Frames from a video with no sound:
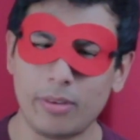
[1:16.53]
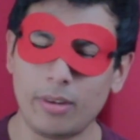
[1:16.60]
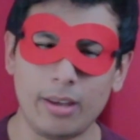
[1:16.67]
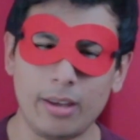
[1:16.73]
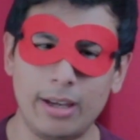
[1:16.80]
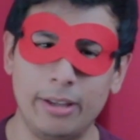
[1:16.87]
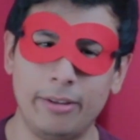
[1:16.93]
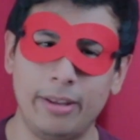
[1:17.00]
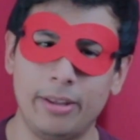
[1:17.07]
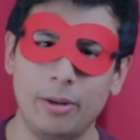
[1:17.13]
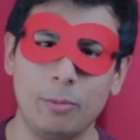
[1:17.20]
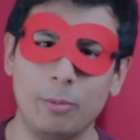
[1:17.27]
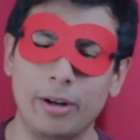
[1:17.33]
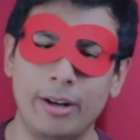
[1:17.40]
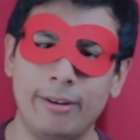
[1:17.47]
I don't think they
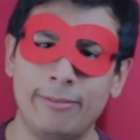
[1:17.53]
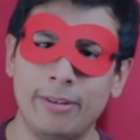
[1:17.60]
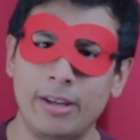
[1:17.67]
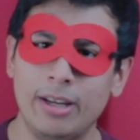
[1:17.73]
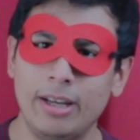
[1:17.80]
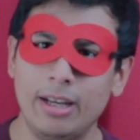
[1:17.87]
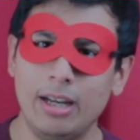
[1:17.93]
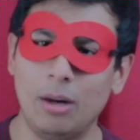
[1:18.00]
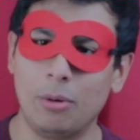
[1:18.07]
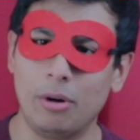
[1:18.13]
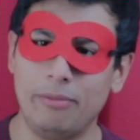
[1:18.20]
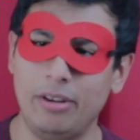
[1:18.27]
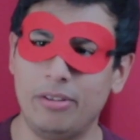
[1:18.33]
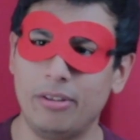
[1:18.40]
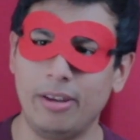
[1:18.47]
would have. I would
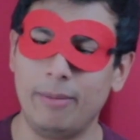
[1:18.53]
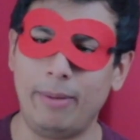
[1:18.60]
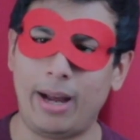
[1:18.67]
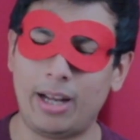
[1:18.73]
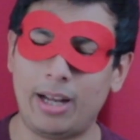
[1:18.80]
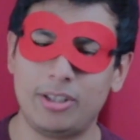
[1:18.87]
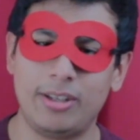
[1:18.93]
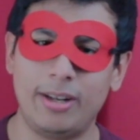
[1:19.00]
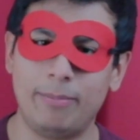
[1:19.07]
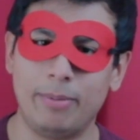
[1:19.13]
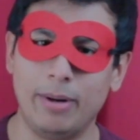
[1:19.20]
have easily imagined it.